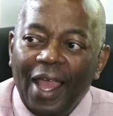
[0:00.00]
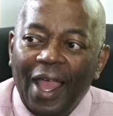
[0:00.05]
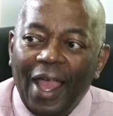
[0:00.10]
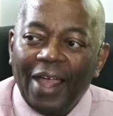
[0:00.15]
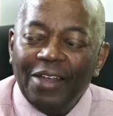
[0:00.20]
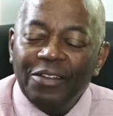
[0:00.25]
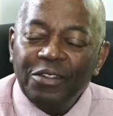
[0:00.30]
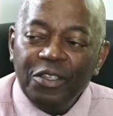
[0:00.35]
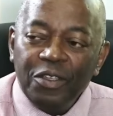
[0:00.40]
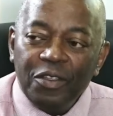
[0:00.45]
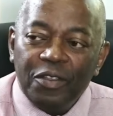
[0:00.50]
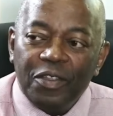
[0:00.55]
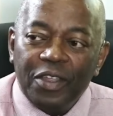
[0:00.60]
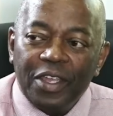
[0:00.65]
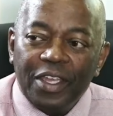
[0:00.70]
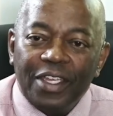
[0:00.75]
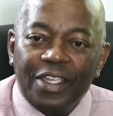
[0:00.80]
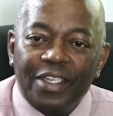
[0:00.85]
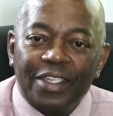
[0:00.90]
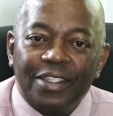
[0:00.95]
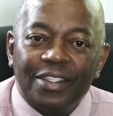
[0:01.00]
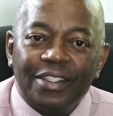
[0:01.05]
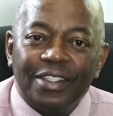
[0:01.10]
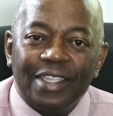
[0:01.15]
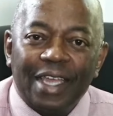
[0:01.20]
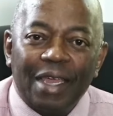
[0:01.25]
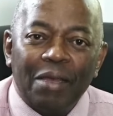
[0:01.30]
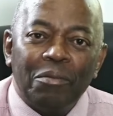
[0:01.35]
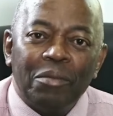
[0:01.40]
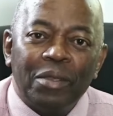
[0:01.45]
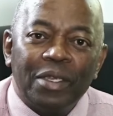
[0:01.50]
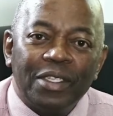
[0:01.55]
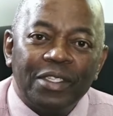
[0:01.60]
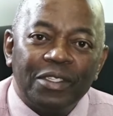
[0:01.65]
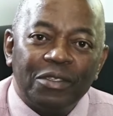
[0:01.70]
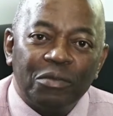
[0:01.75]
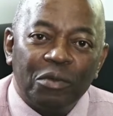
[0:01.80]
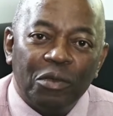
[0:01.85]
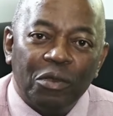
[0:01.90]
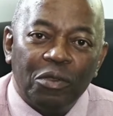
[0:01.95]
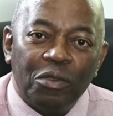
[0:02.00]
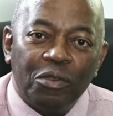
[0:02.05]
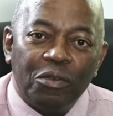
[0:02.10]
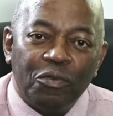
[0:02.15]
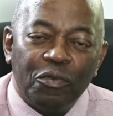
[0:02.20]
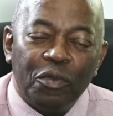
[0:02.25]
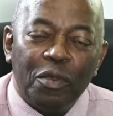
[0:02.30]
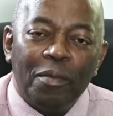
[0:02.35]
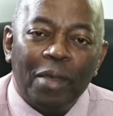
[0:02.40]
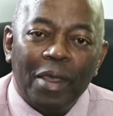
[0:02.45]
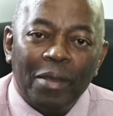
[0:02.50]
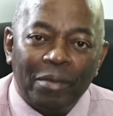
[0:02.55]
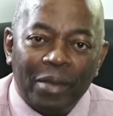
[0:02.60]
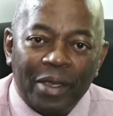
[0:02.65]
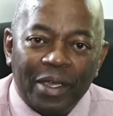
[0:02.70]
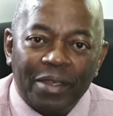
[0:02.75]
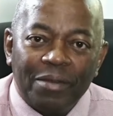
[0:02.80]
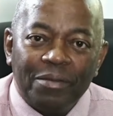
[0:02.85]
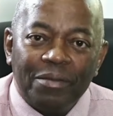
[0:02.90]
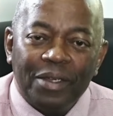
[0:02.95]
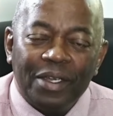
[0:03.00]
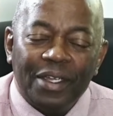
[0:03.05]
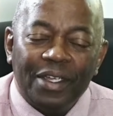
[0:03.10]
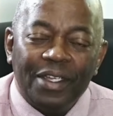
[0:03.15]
how do you think Zambians will remember him?